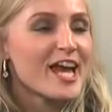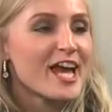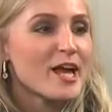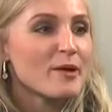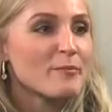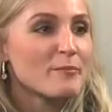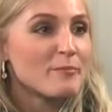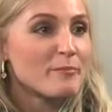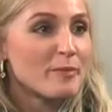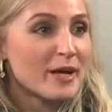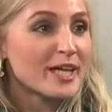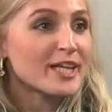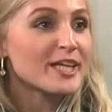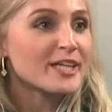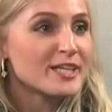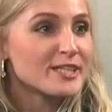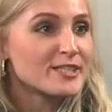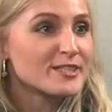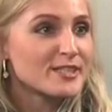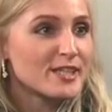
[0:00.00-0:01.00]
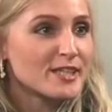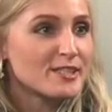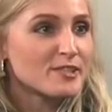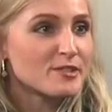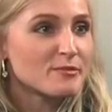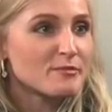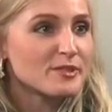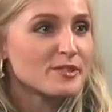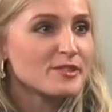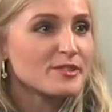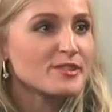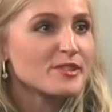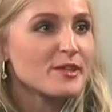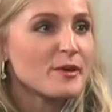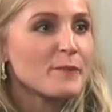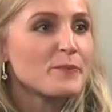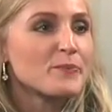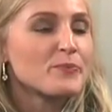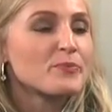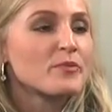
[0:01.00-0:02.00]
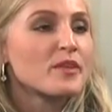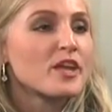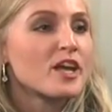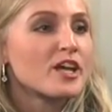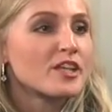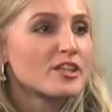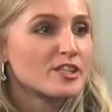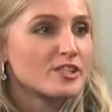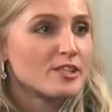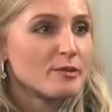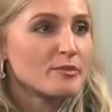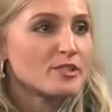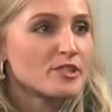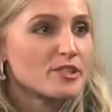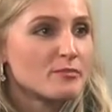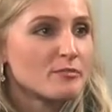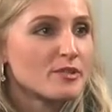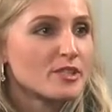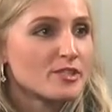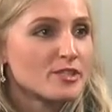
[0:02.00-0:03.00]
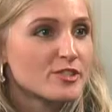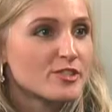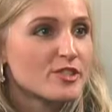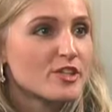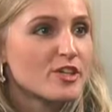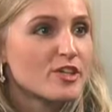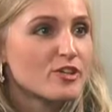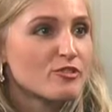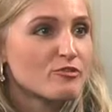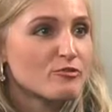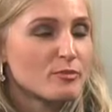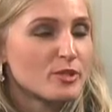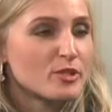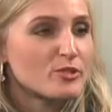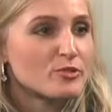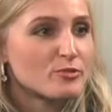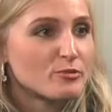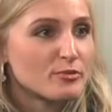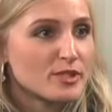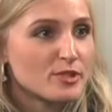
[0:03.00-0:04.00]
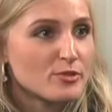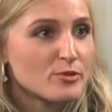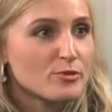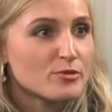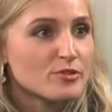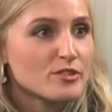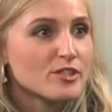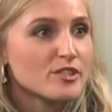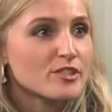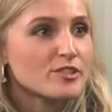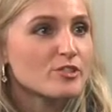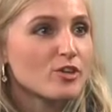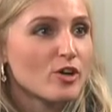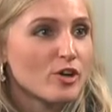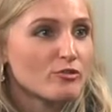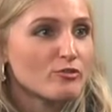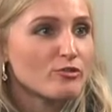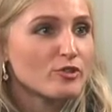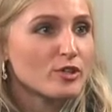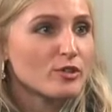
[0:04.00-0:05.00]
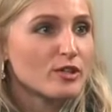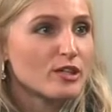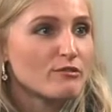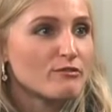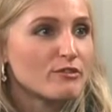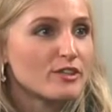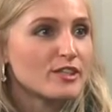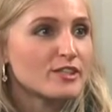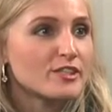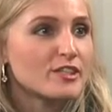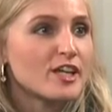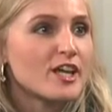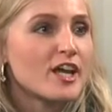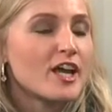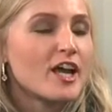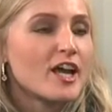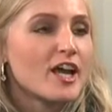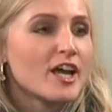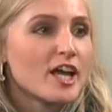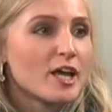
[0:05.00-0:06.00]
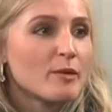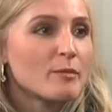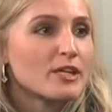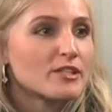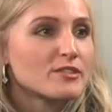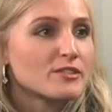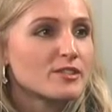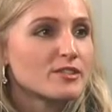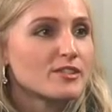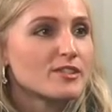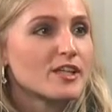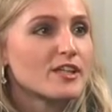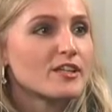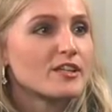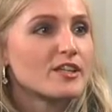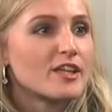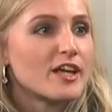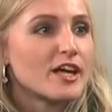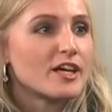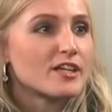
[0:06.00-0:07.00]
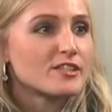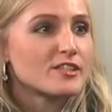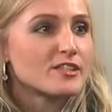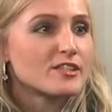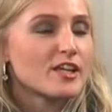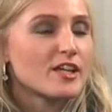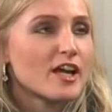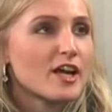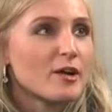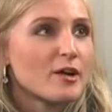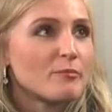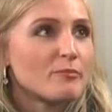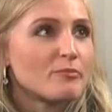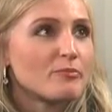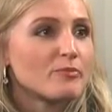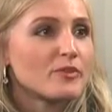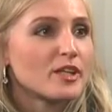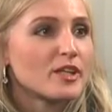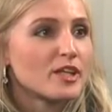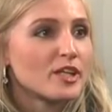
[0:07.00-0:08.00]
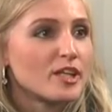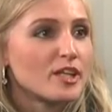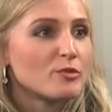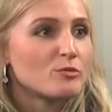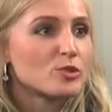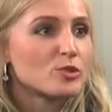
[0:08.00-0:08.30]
And backing his sentiment, the Deputy Minister of Mineral Resources, Godfrey Oliphant, came out and said that he